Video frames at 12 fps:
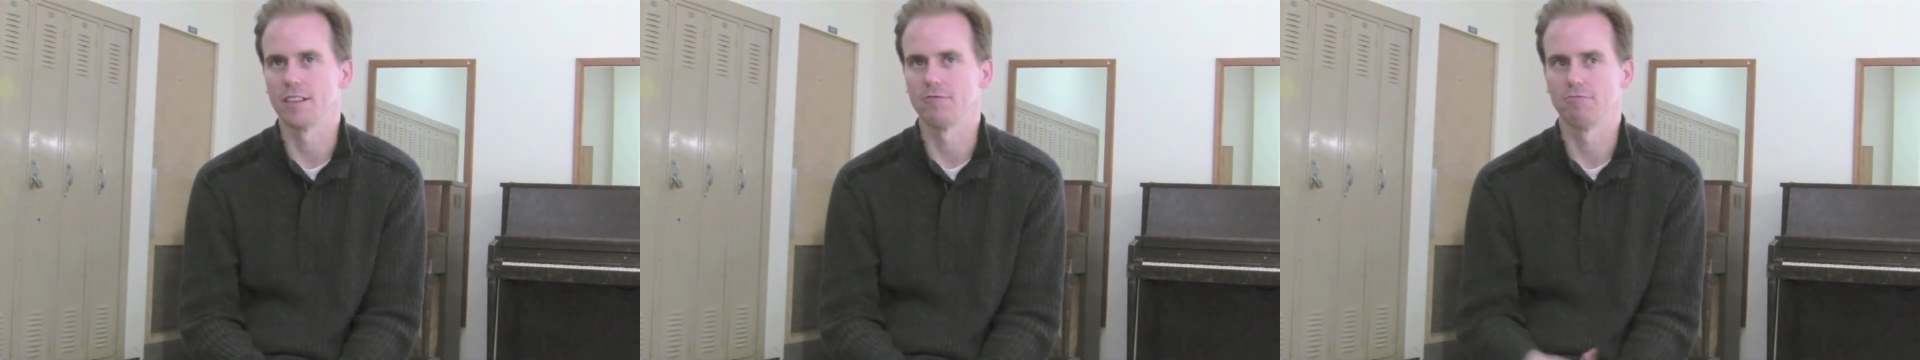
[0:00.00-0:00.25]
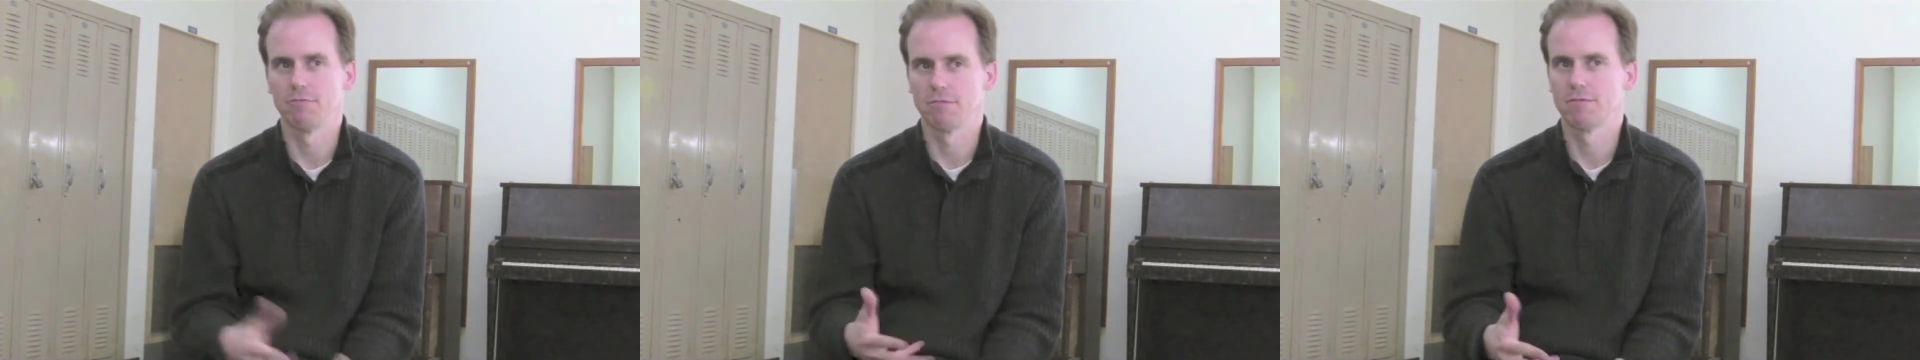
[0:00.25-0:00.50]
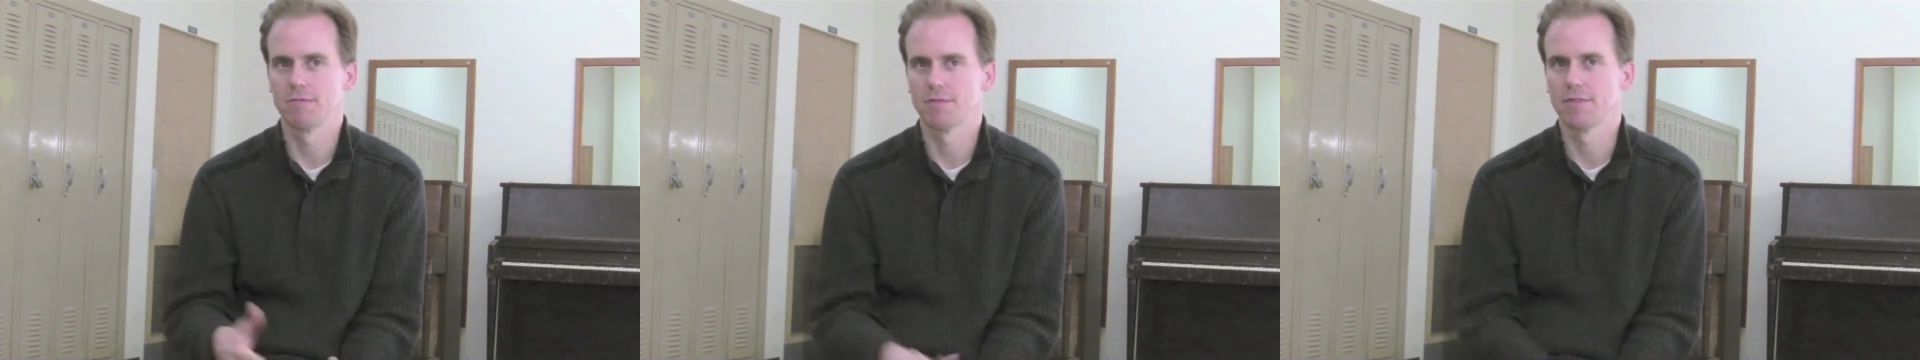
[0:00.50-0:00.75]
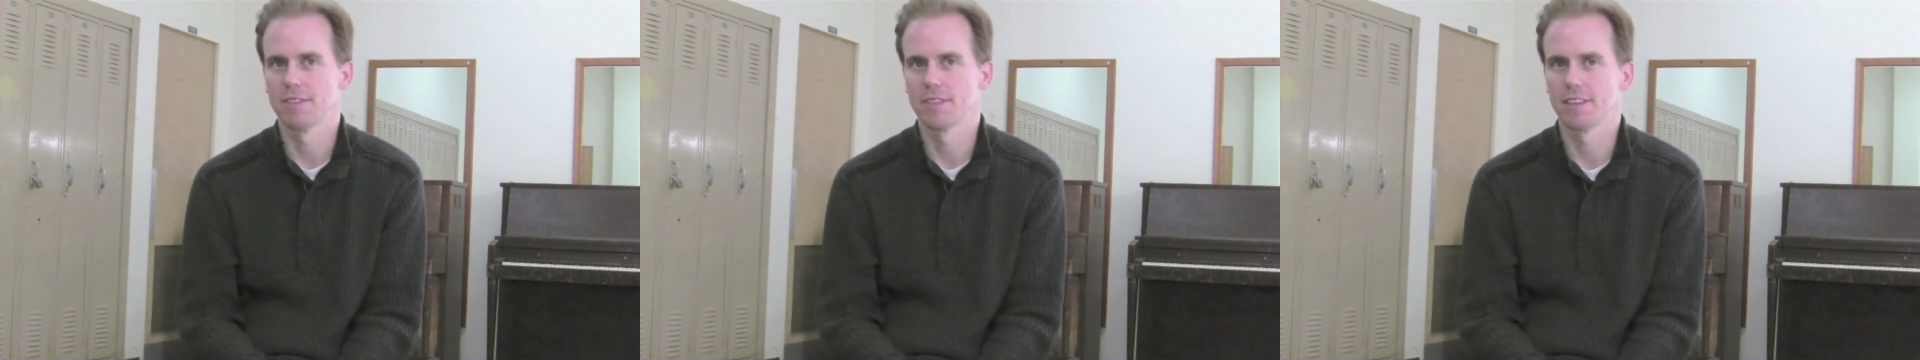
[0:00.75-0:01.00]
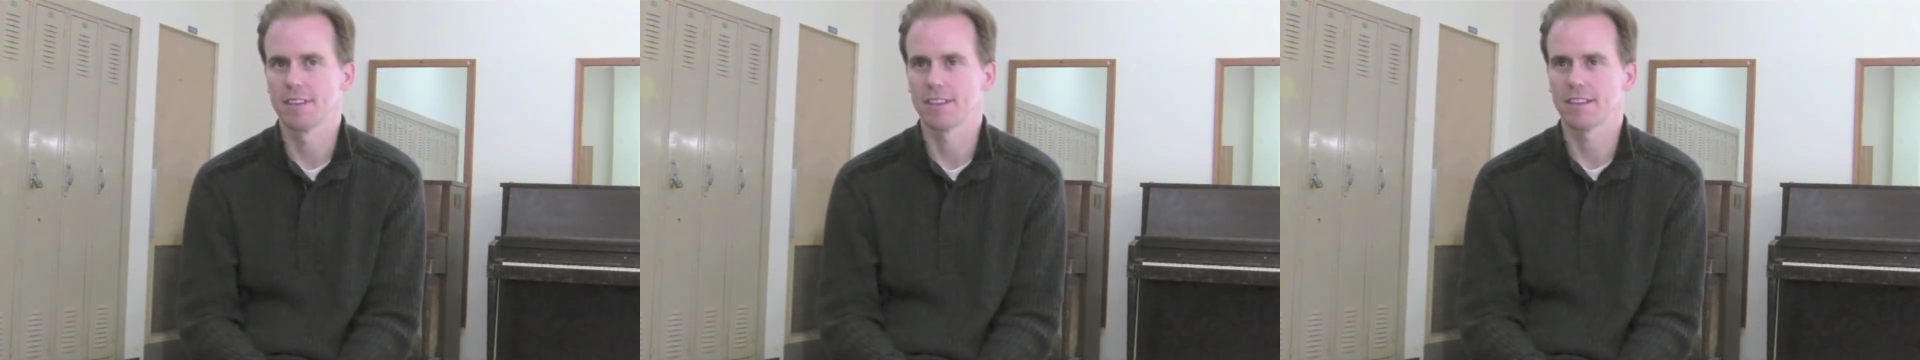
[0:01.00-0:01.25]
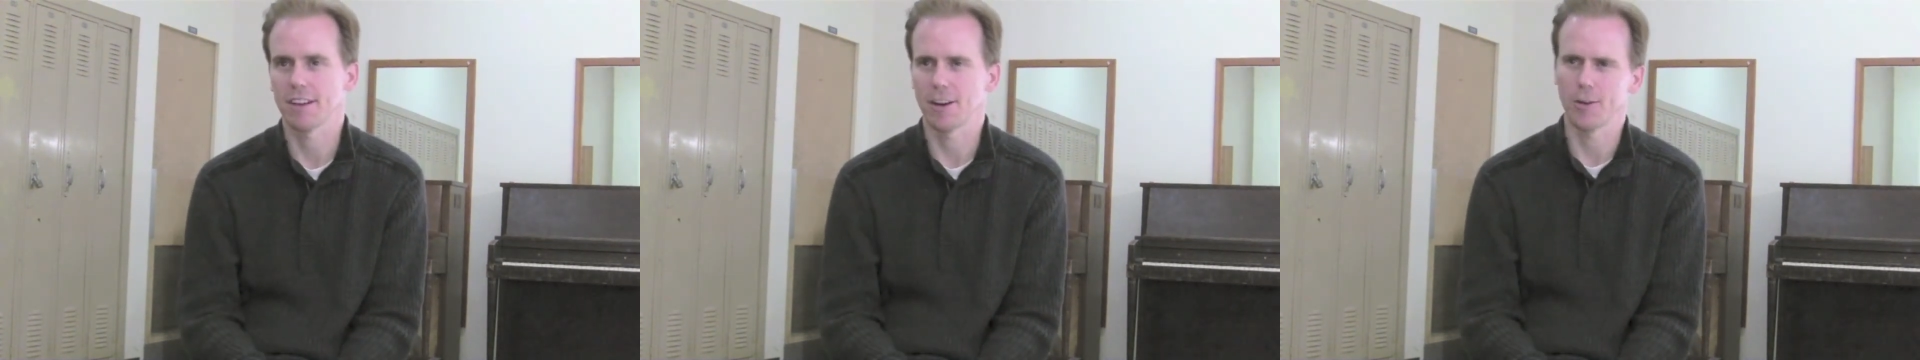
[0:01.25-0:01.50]
don't,
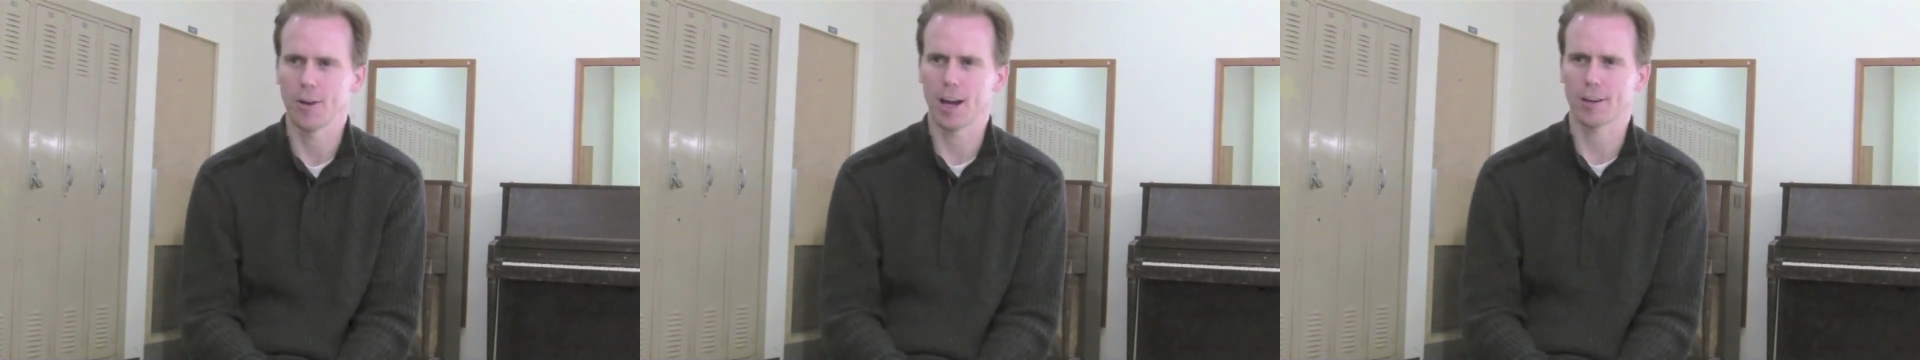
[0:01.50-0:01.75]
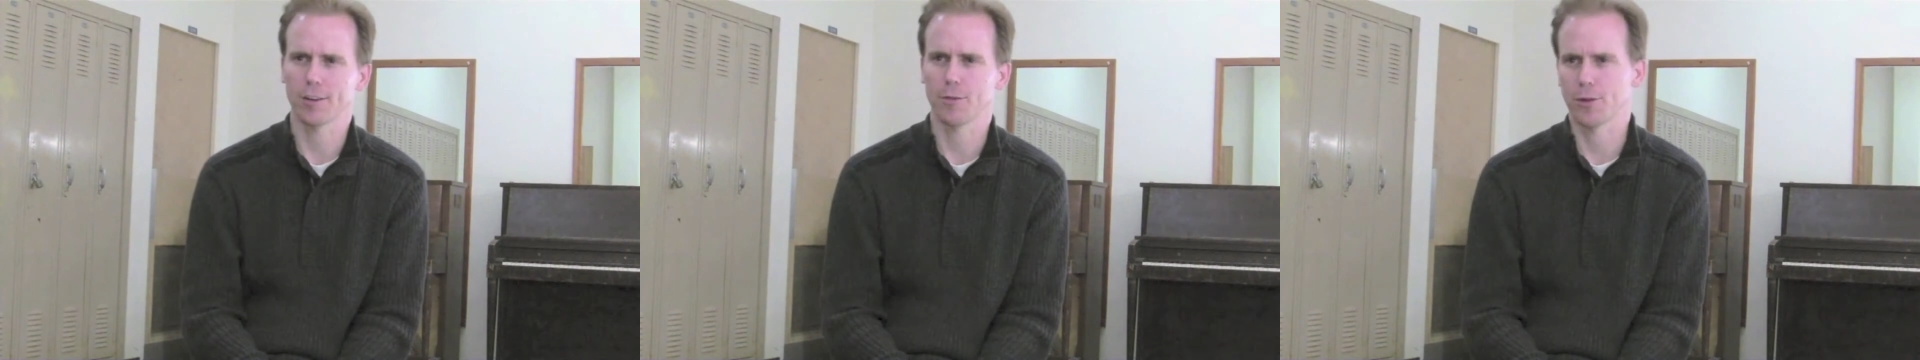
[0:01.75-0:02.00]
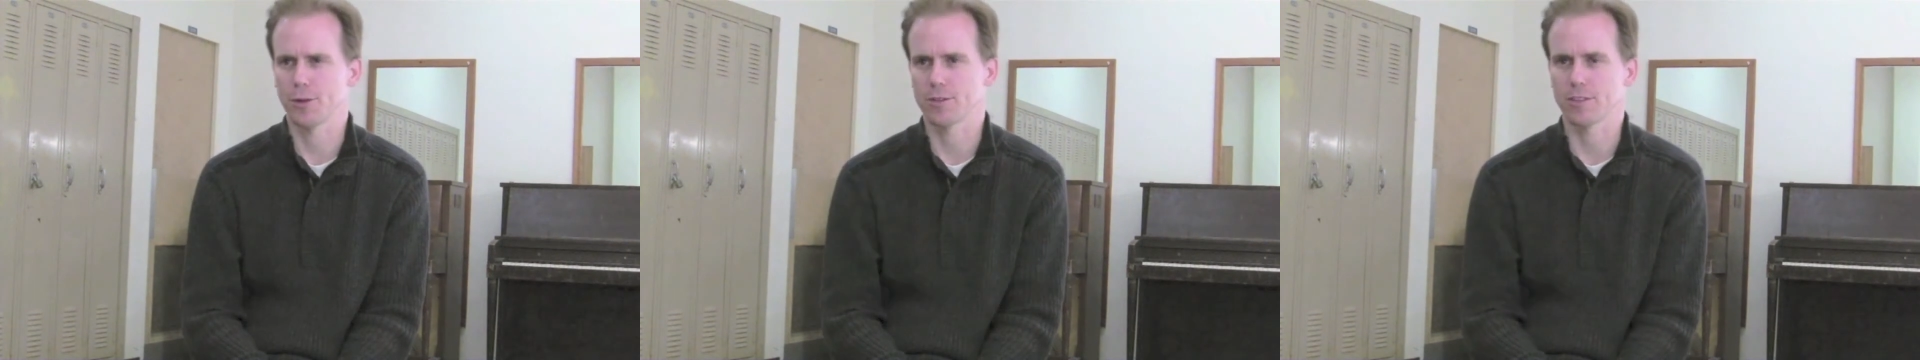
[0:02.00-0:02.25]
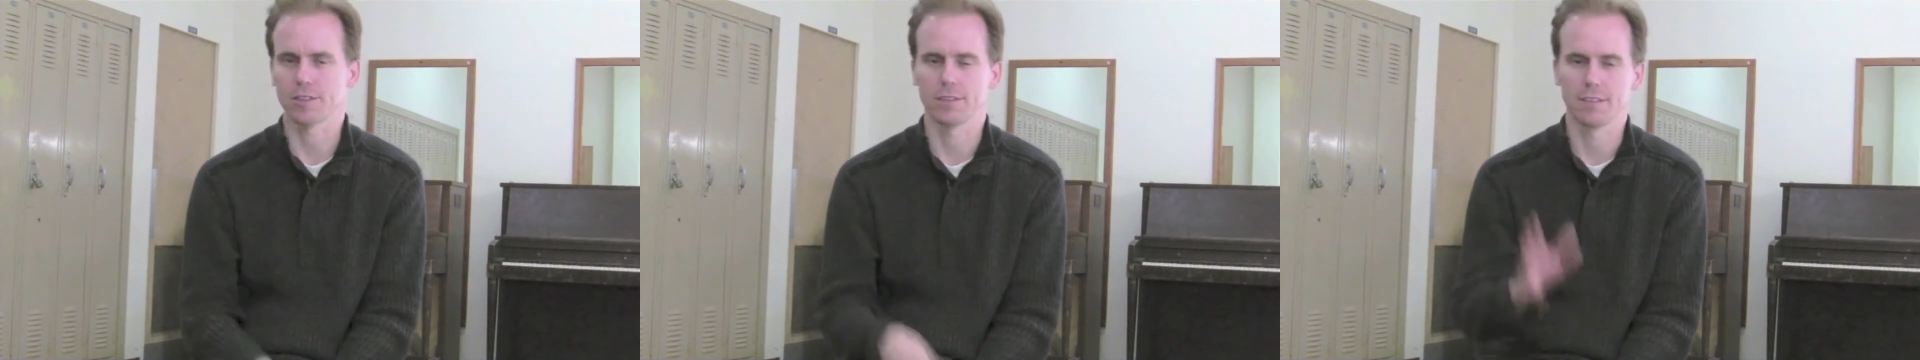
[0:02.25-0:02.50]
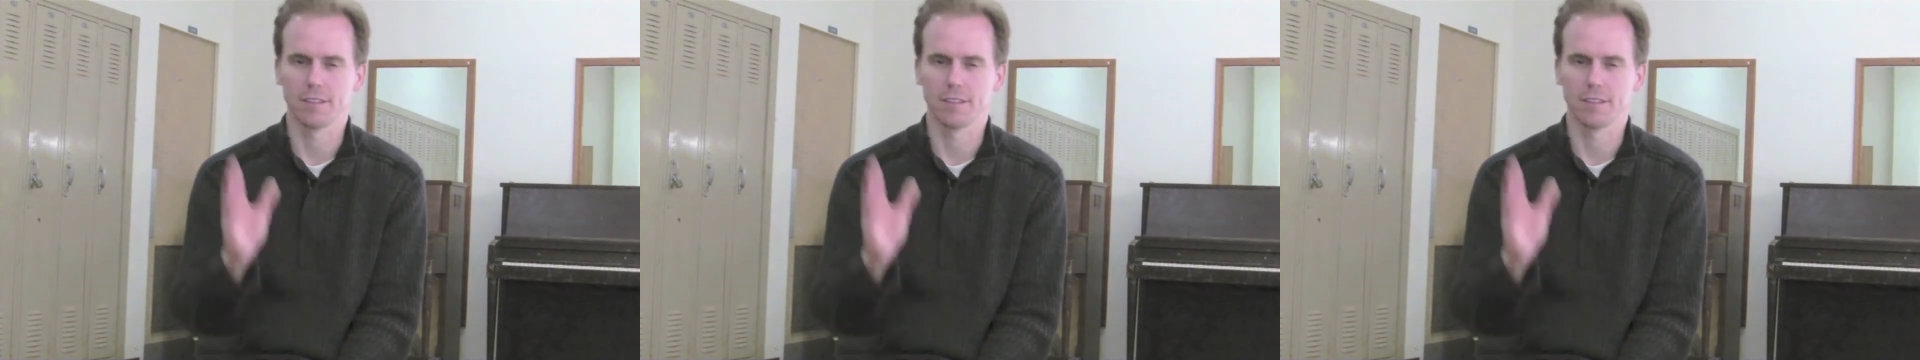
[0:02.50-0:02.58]
are you an actor or producer?